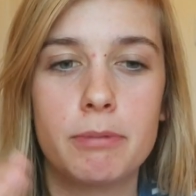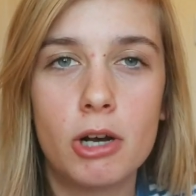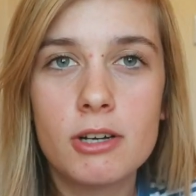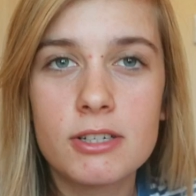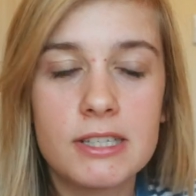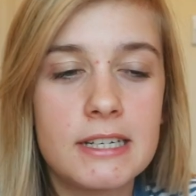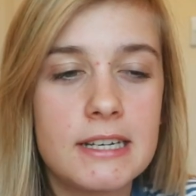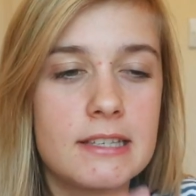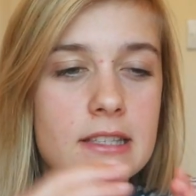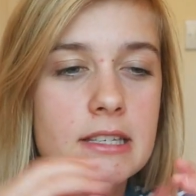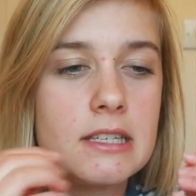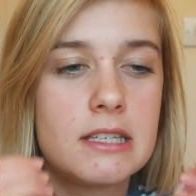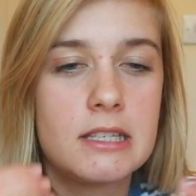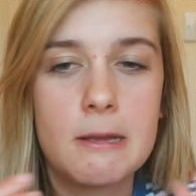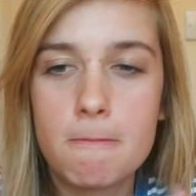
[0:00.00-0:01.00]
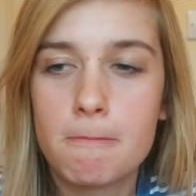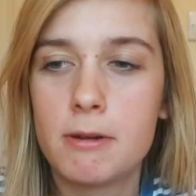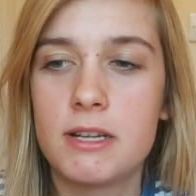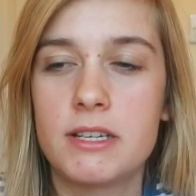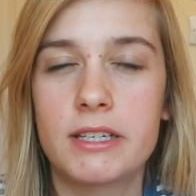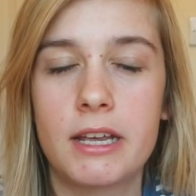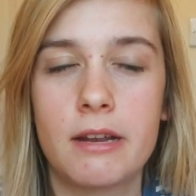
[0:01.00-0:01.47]
Passing is the
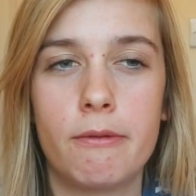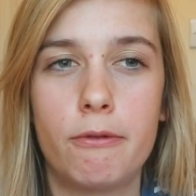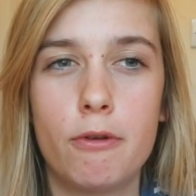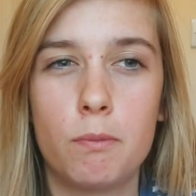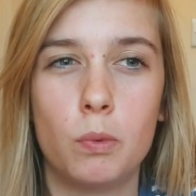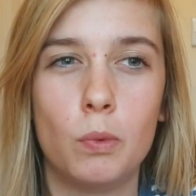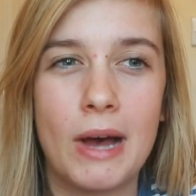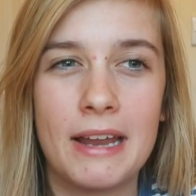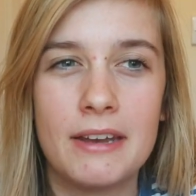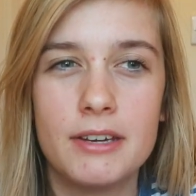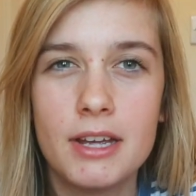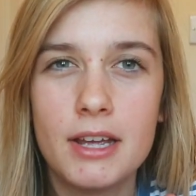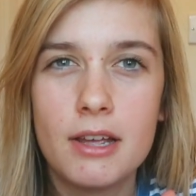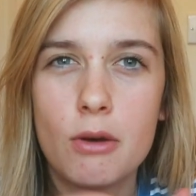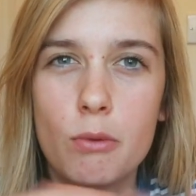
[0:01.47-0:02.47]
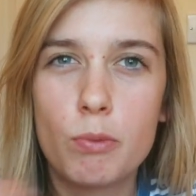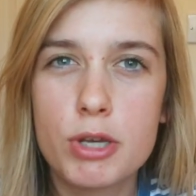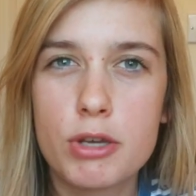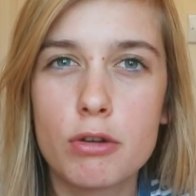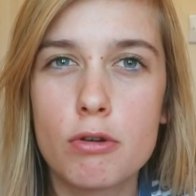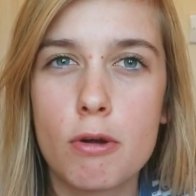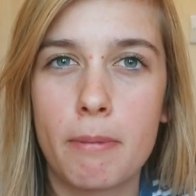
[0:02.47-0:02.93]
simplest skill in football, and
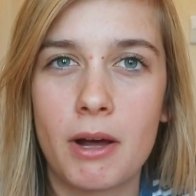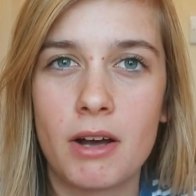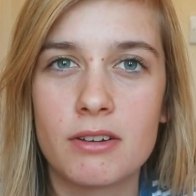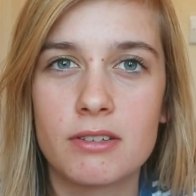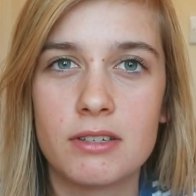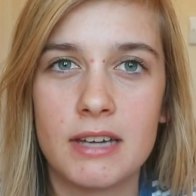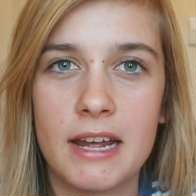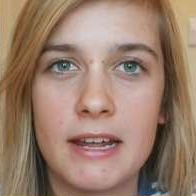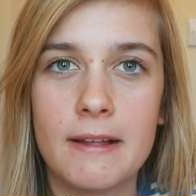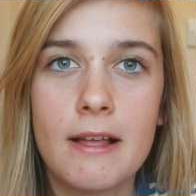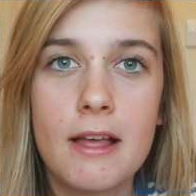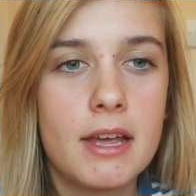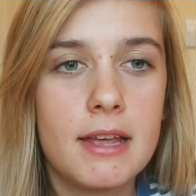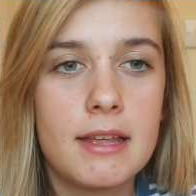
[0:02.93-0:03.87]
we could not pass today.